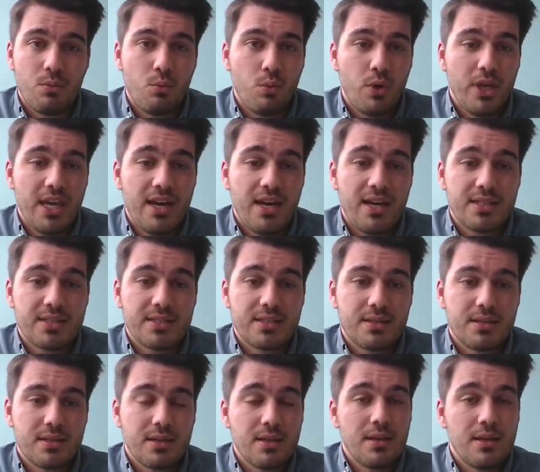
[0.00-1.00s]
we
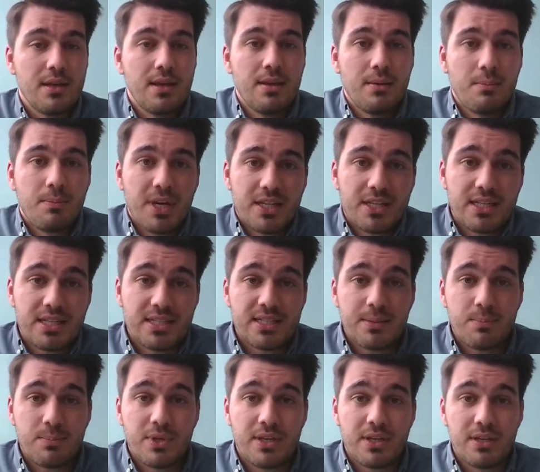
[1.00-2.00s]
asked
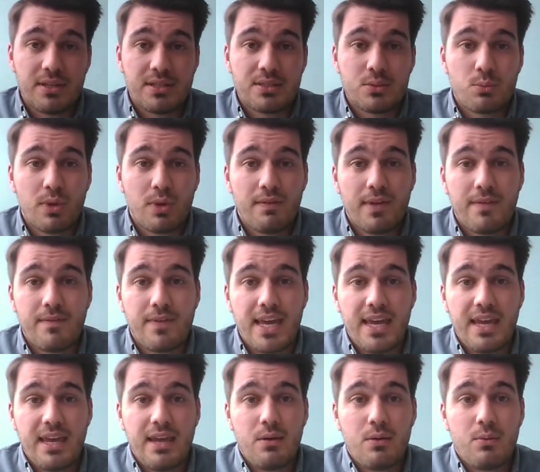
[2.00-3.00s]
participants whether
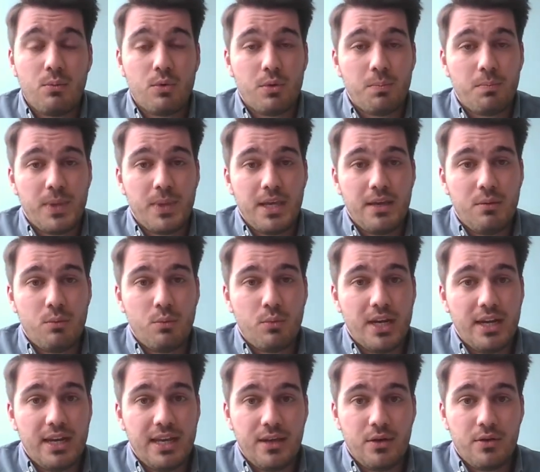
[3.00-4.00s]
they would be
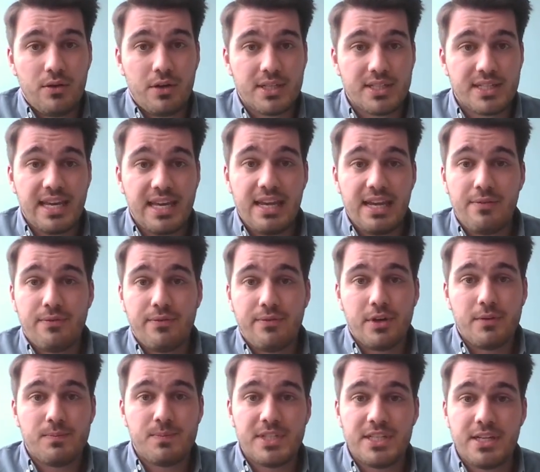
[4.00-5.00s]
willing on a scale
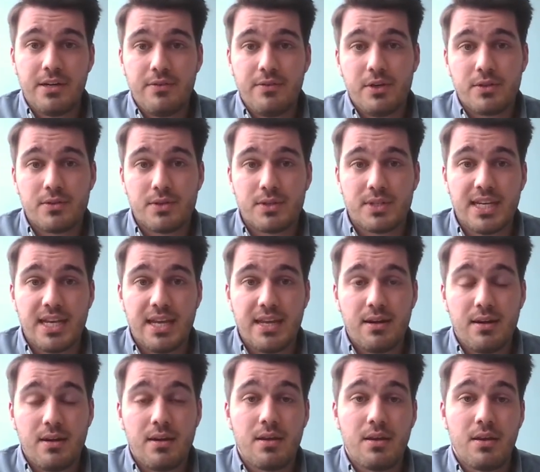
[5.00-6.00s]
from 0 to
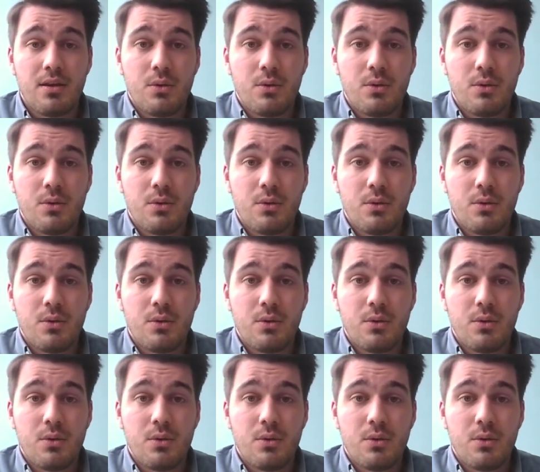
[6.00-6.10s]
10,